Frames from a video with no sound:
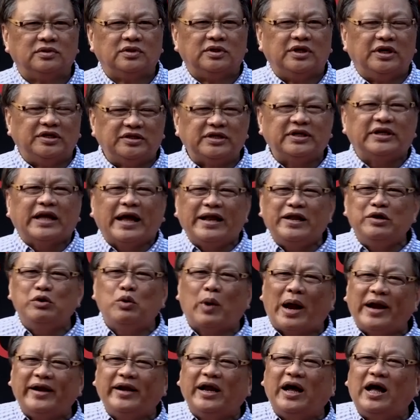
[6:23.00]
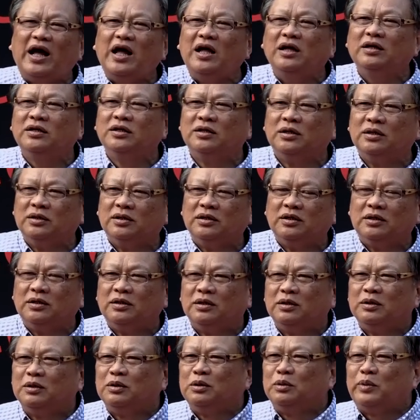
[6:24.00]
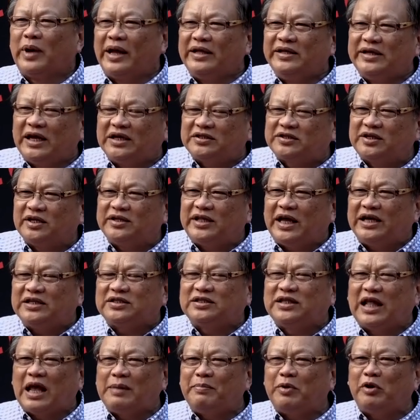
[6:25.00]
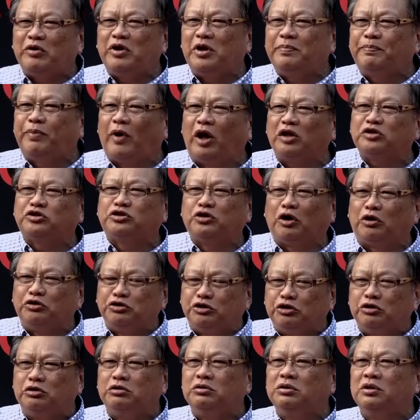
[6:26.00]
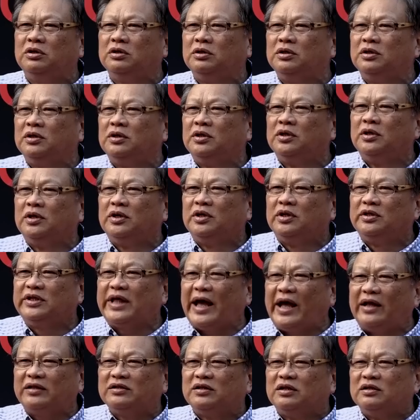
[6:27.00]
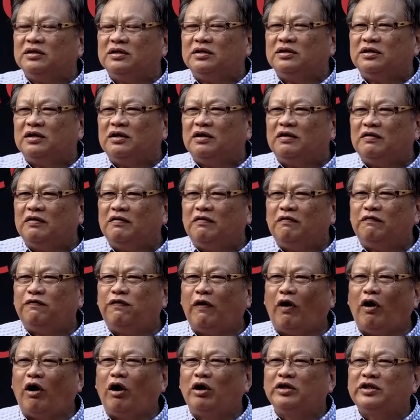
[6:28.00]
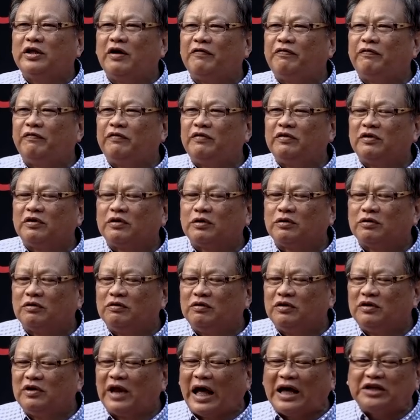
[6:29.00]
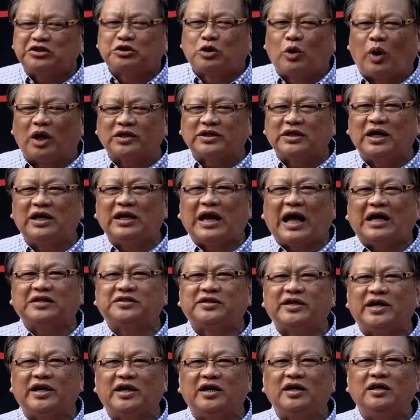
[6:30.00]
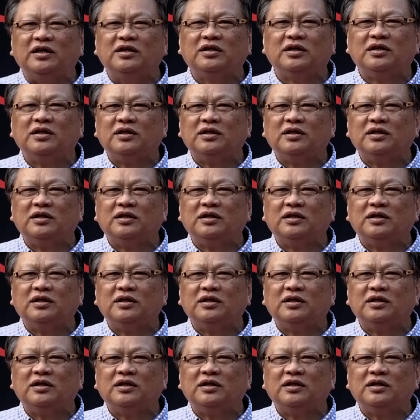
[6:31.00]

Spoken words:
Is it any wonder when yesterday's labor report showed you that for the last quarter last year,